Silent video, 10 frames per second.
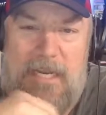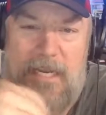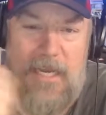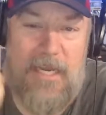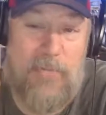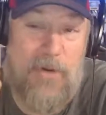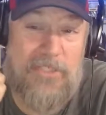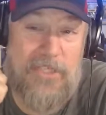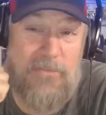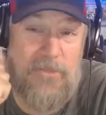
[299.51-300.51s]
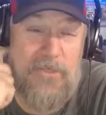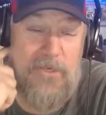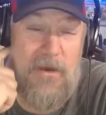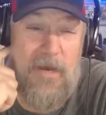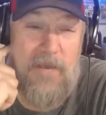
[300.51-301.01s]
And I got a project
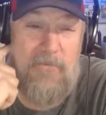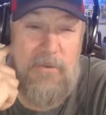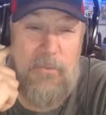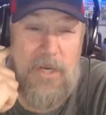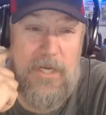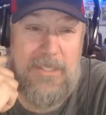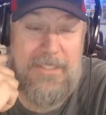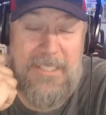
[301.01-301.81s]
I've been working on